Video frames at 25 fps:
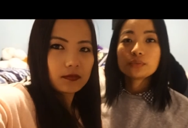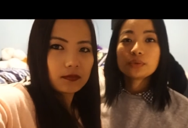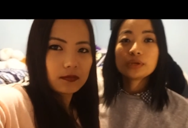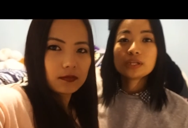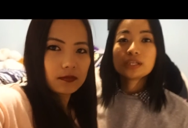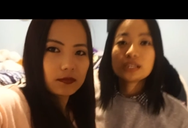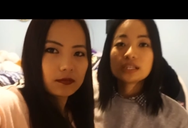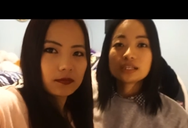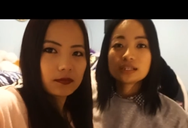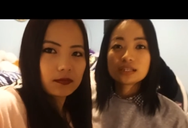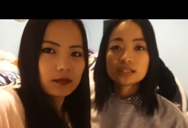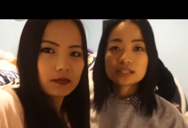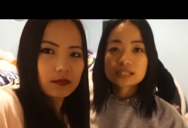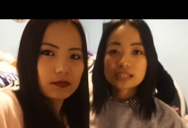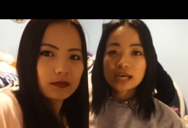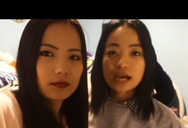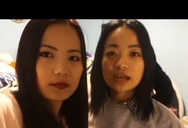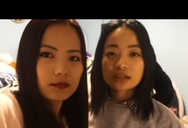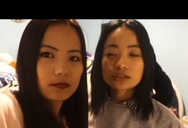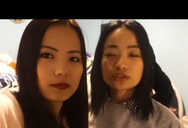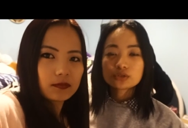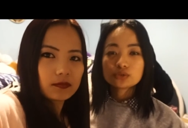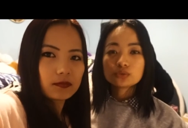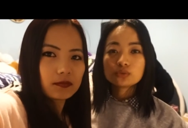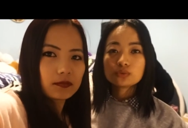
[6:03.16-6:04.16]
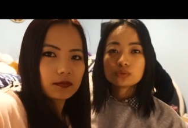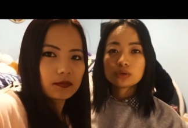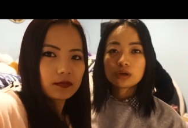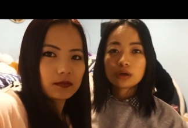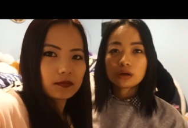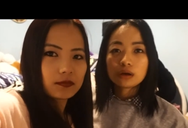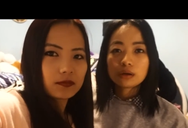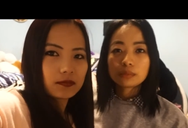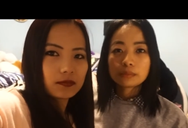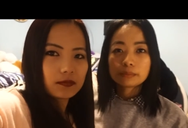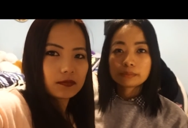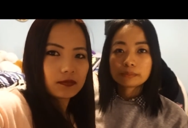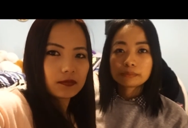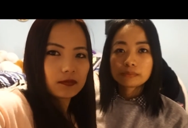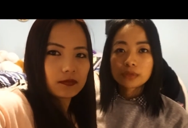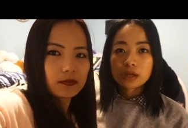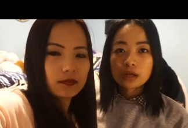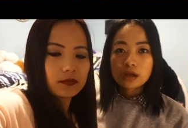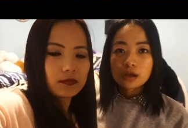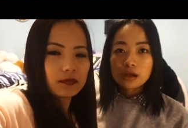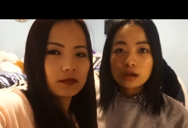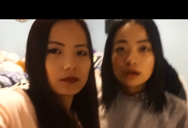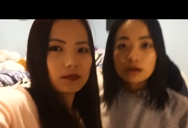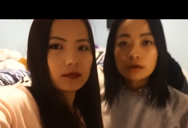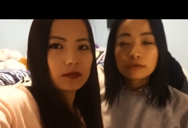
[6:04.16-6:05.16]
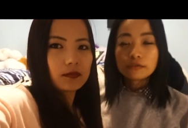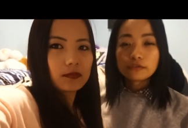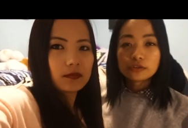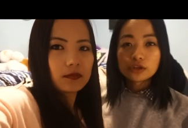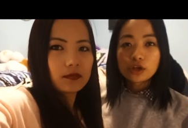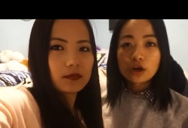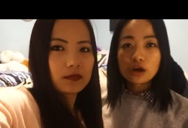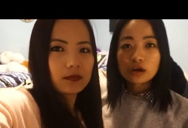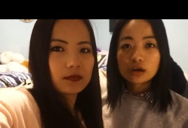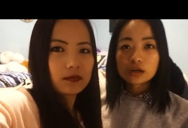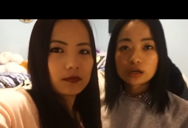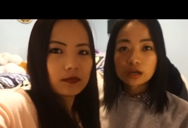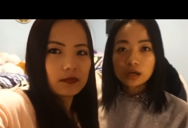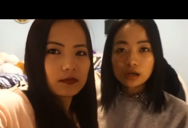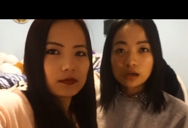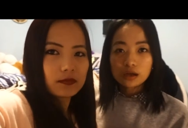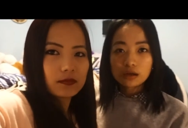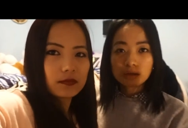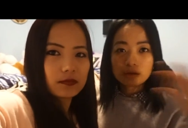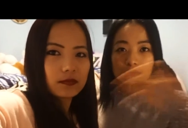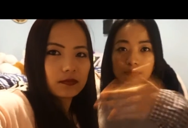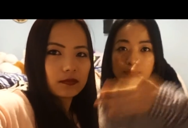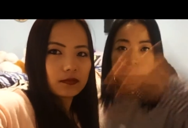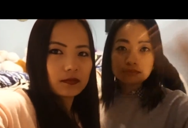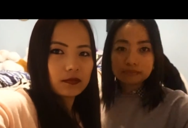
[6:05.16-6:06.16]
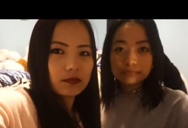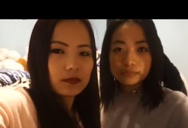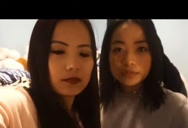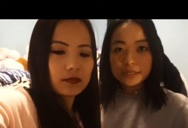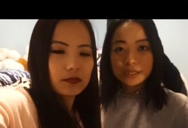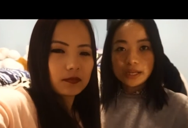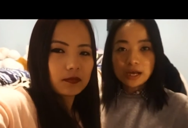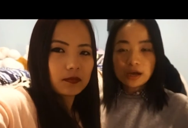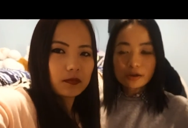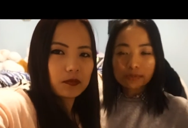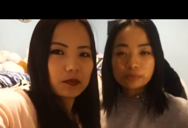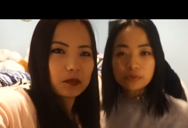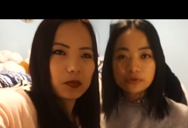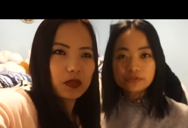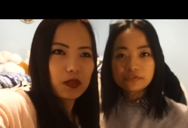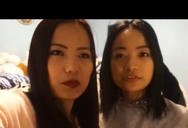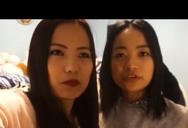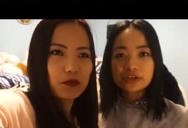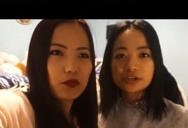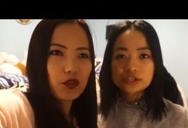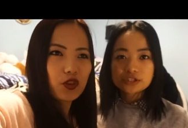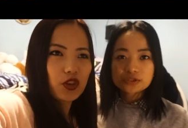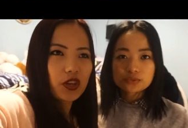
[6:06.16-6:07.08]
Speaker 1: we did the tattoo um, vlog in our previous